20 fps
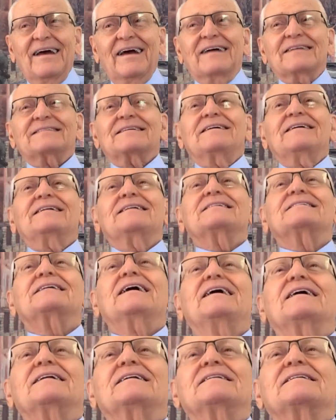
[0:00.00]
and so I
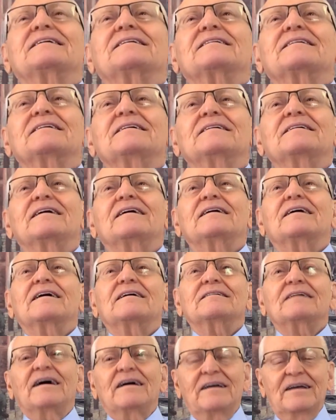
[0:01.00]
decided that
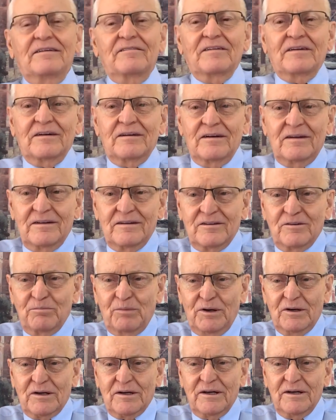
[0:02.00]
even in the
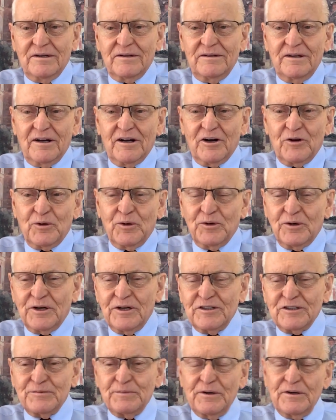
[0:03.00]
book that I wrote
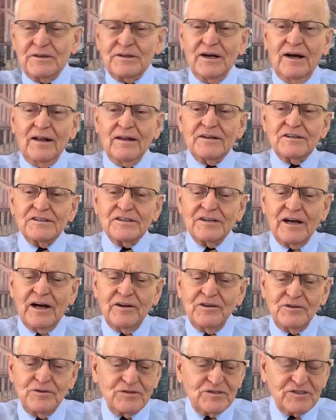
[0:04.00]
on spiritology, I
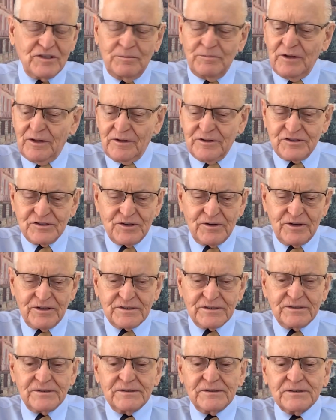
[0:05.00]
used some
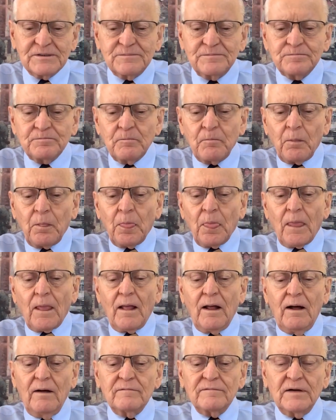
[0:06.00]
illustrations
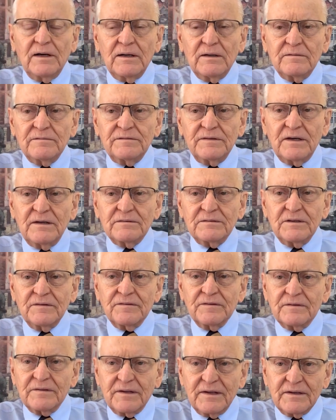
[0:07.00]
of, of, of
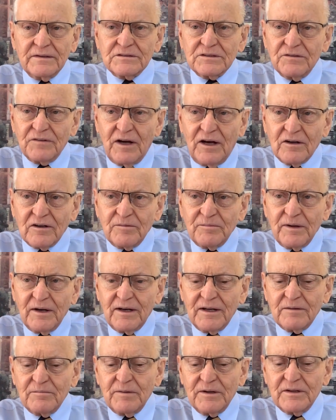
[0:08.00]
different things of how to be
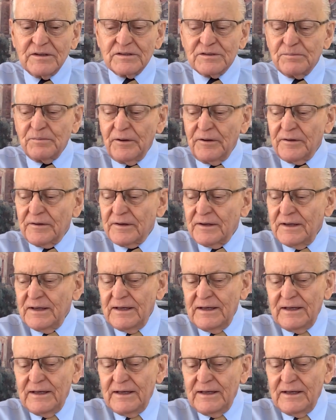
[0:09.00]
led by the Spirit.